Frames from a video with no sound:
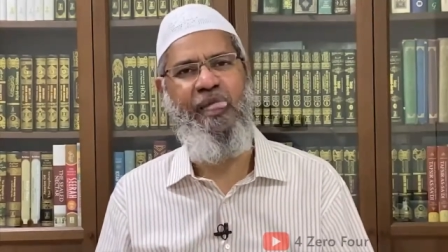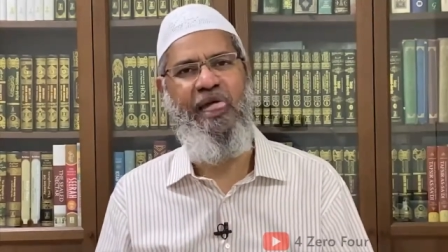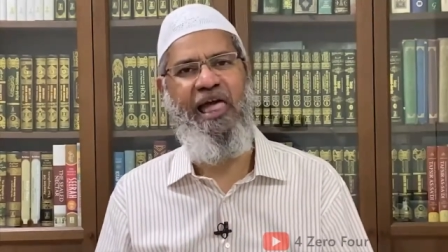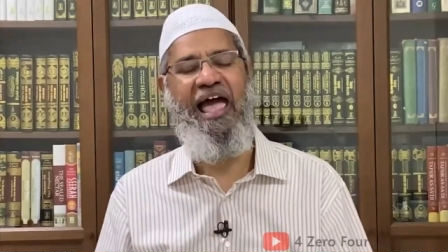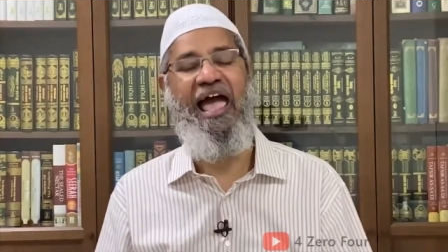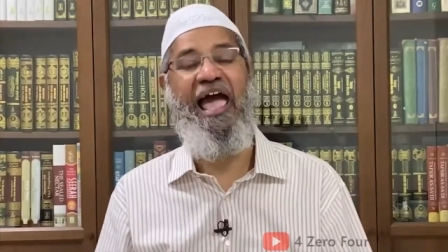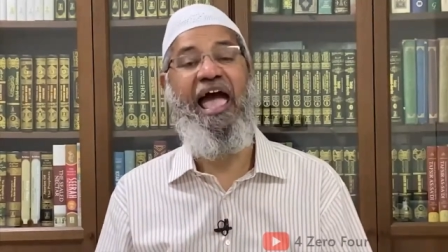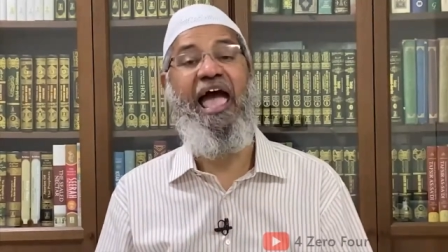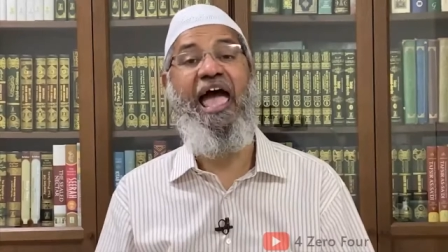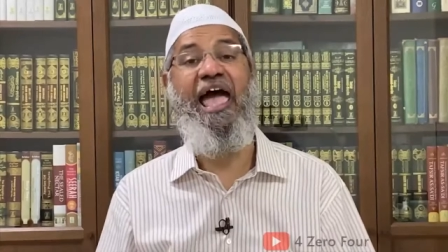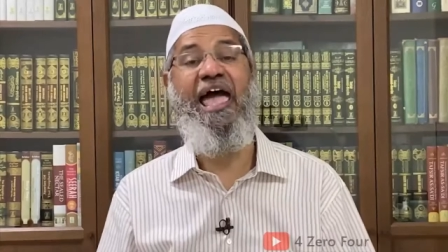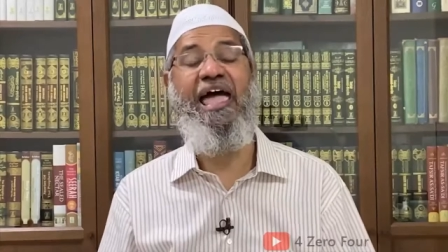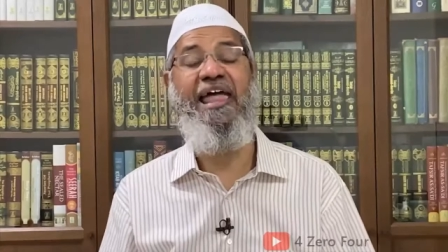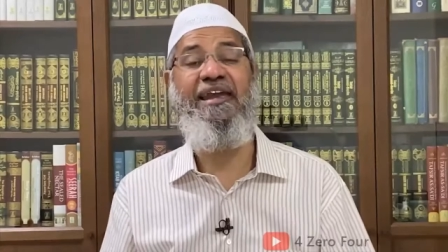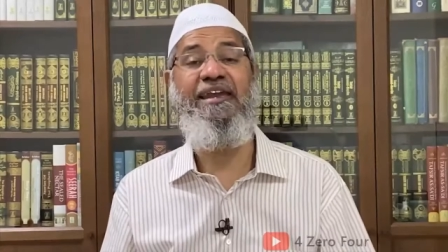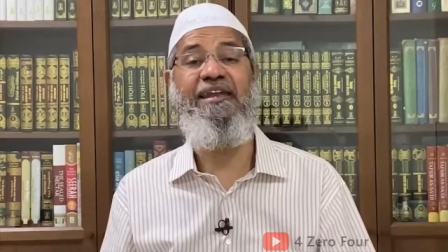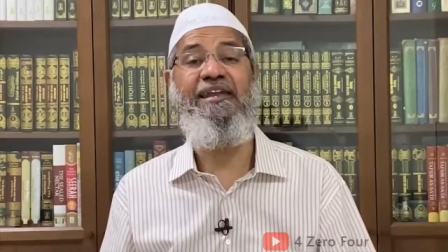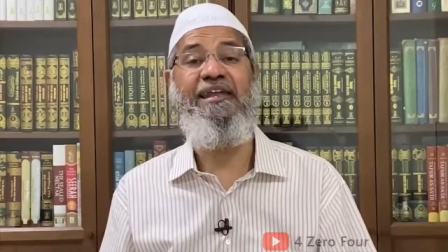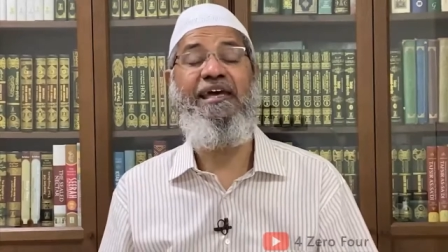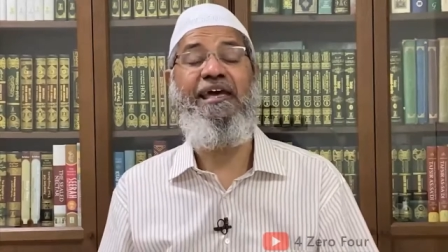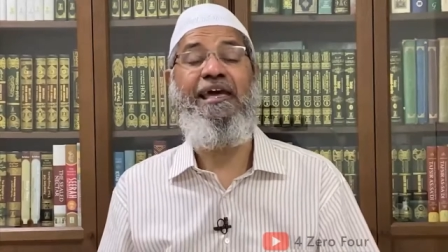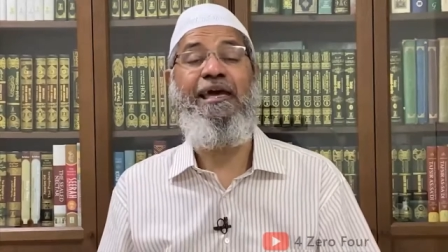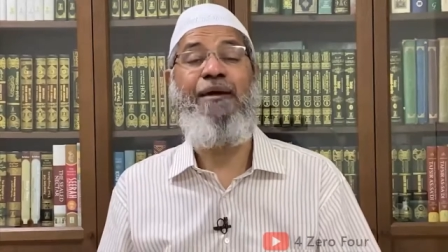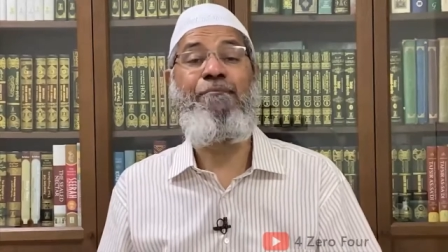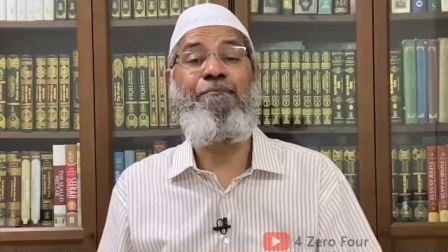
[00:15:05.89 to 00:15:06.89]
and
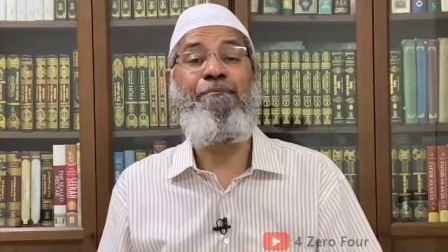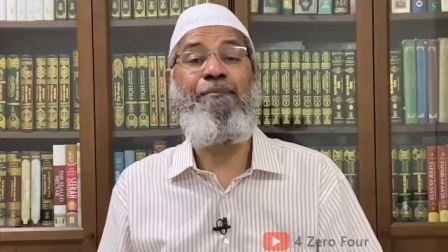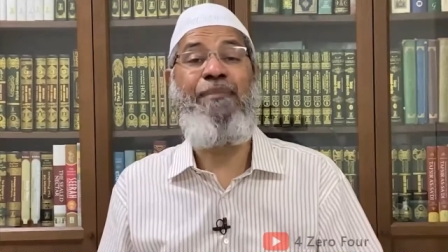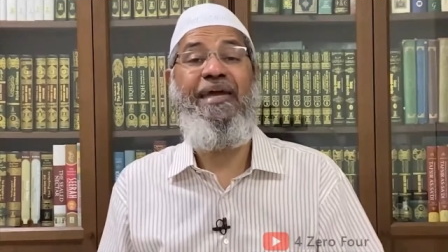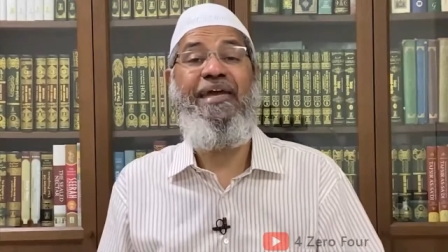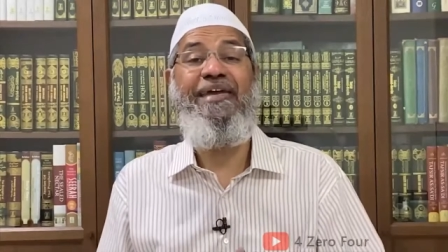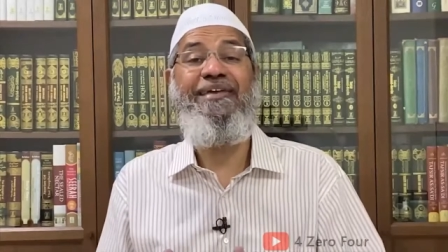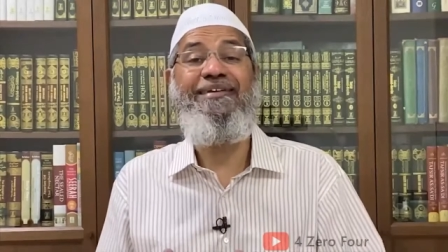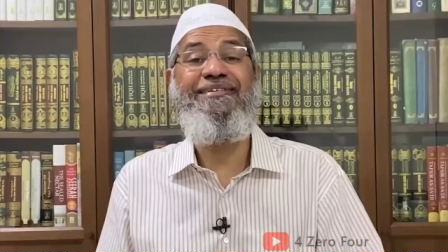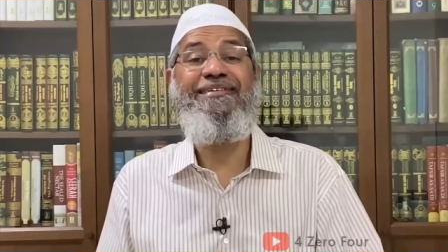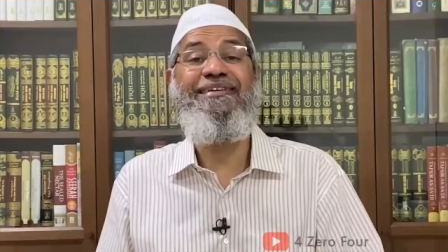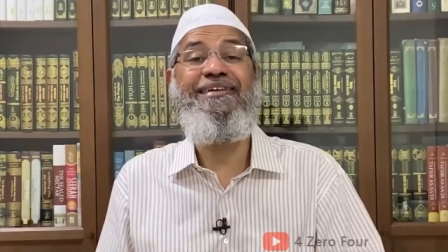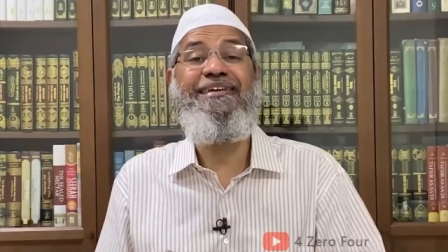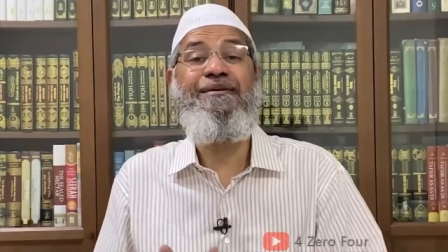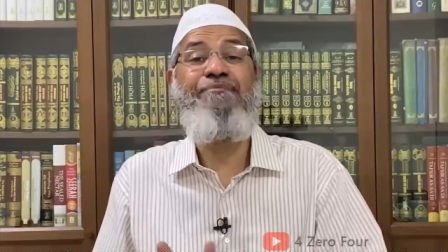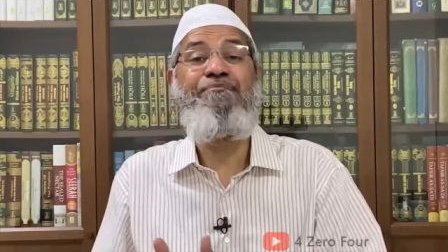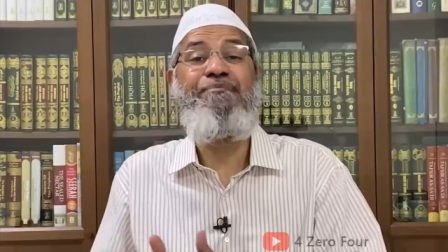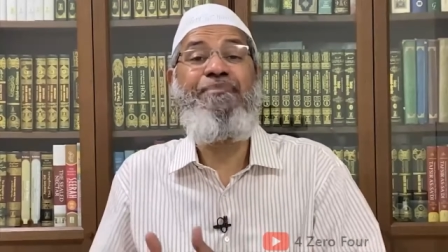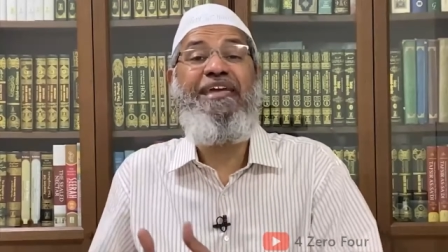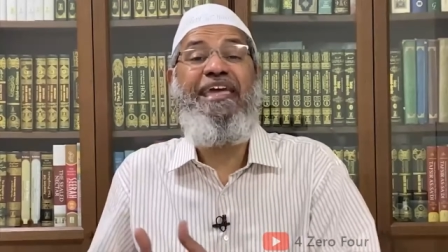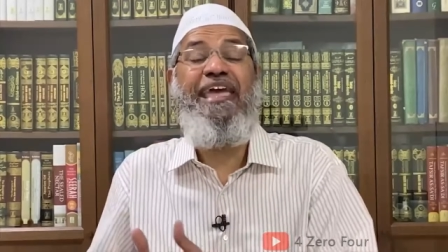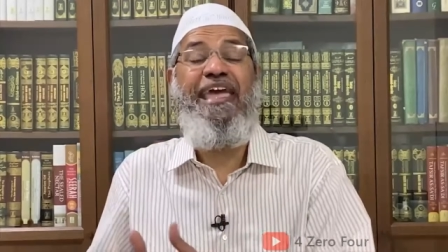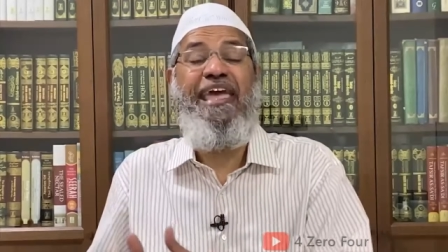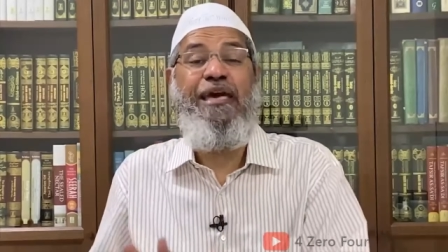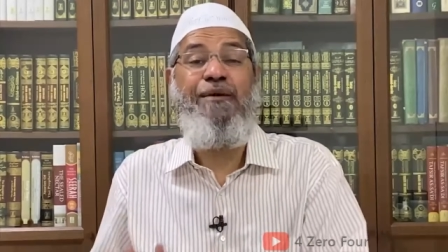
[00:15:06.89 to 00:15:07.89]
may she
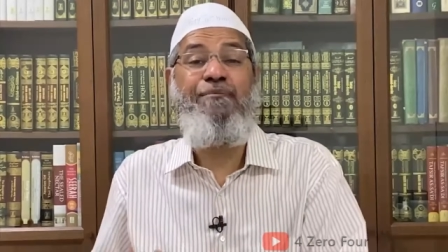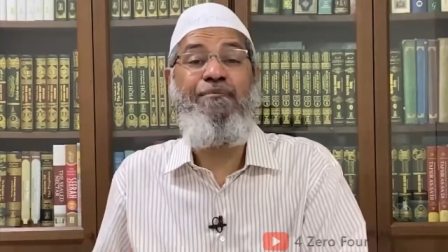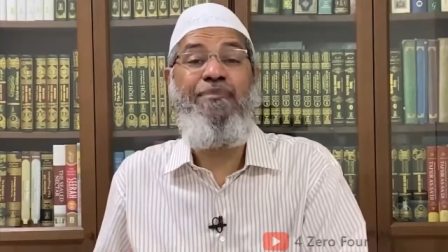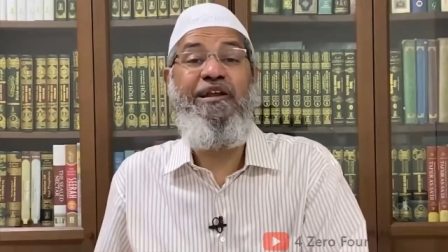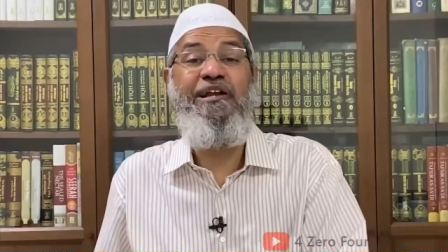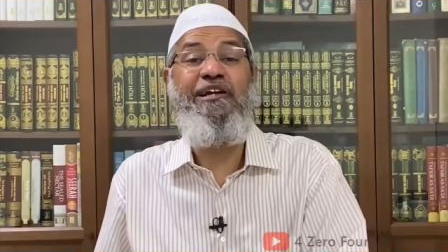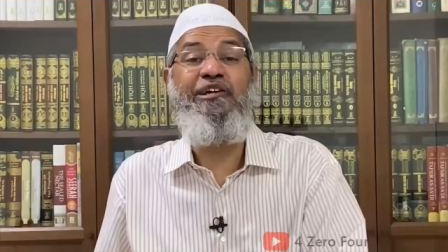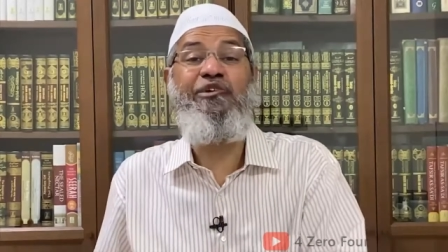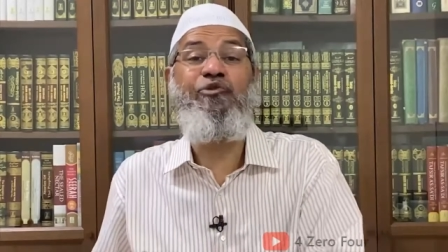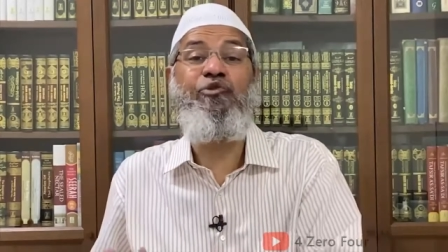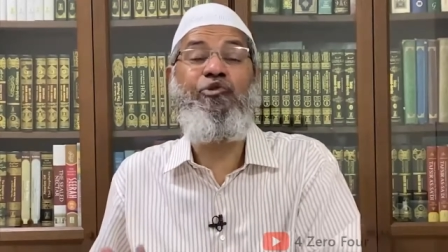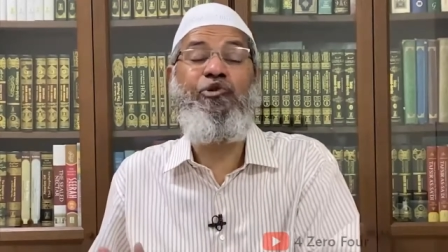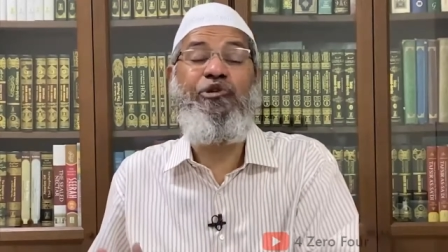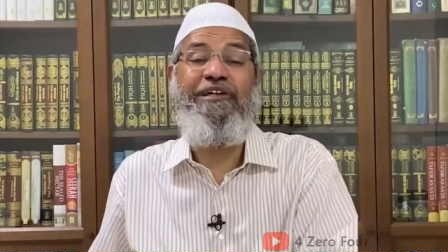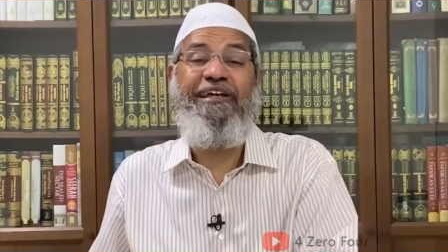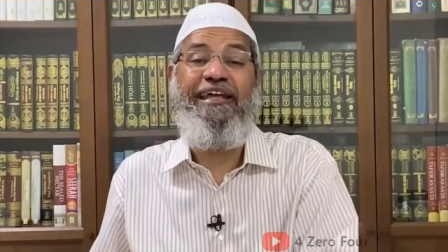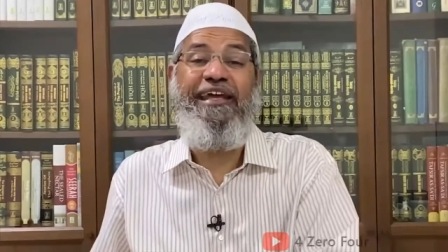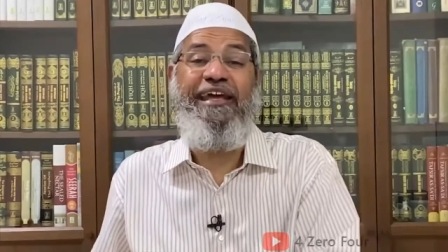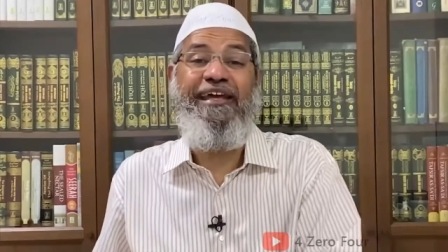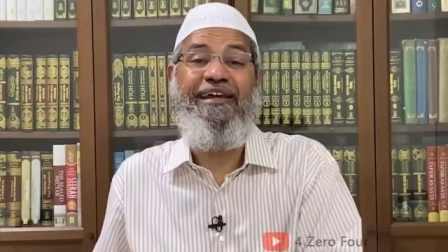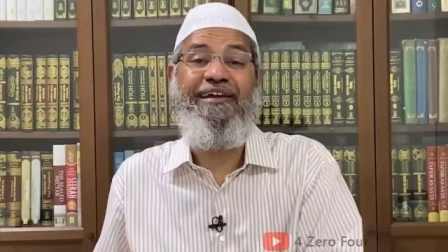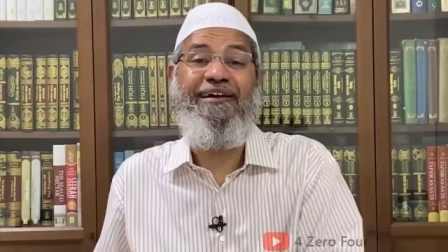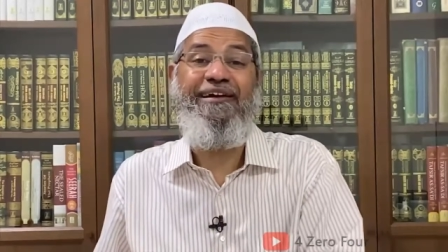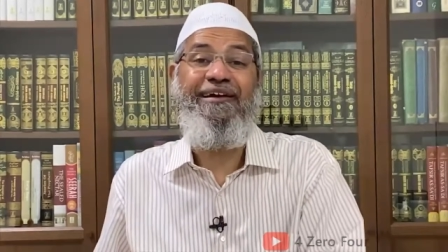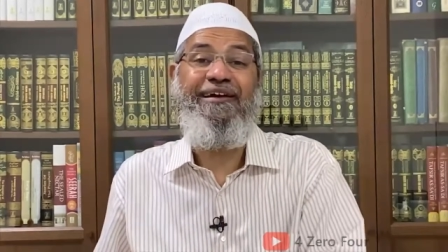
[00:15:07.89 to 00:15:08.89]
be able to
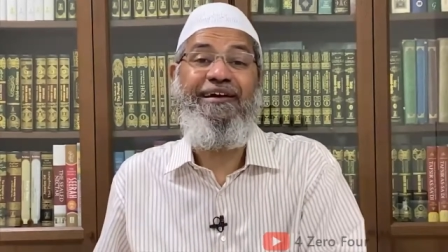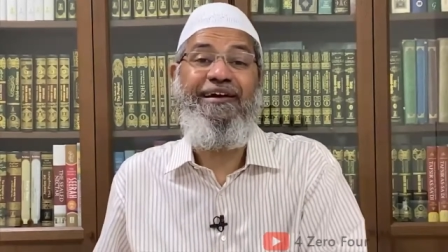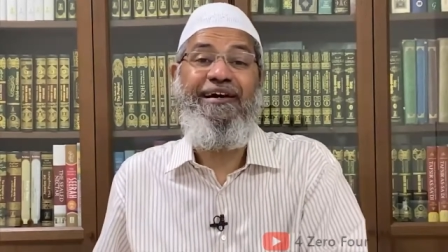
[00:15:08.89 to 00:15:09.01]
take